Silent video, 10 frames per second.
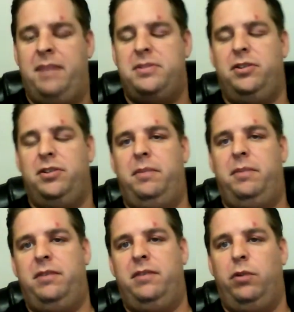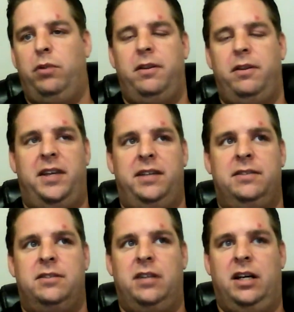absolutely. I mean, one of the
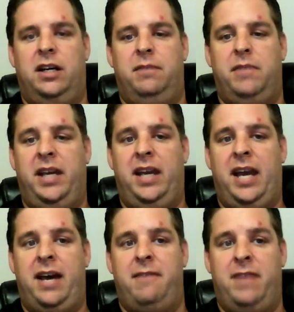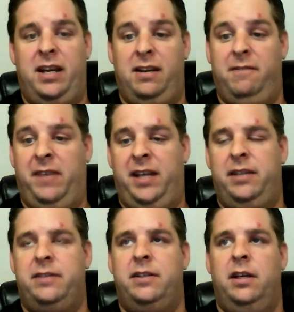things they have an
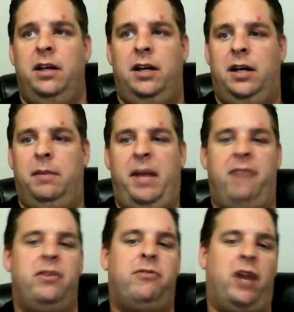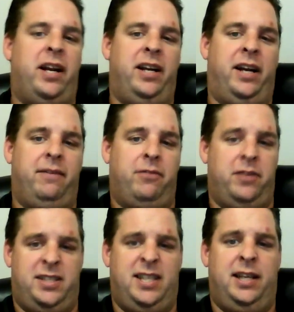event every Friday night for the
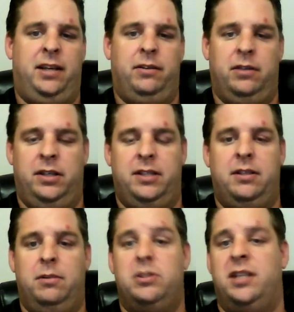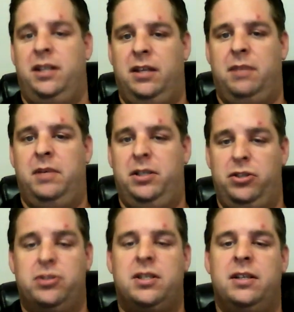city that I'm in,
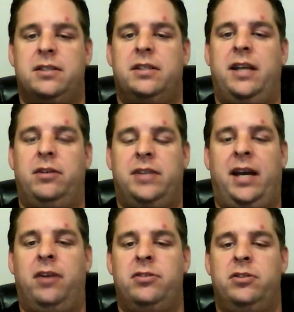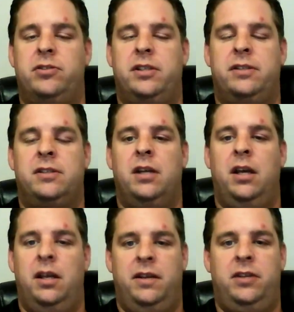Eustis, downtown Eustis.
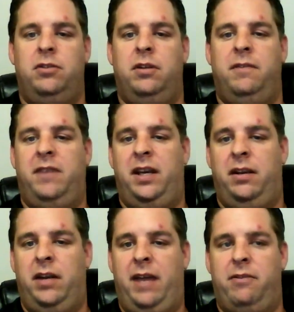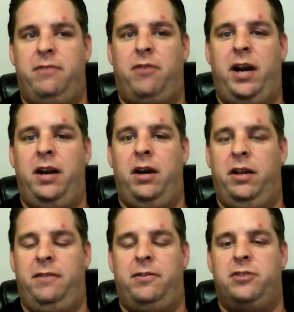They do an event every Friday,
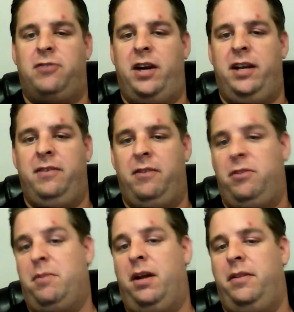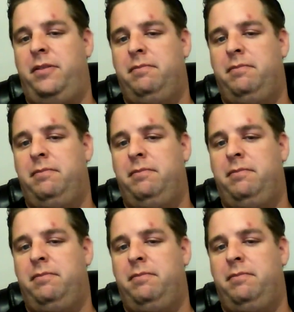the first Friday of every month.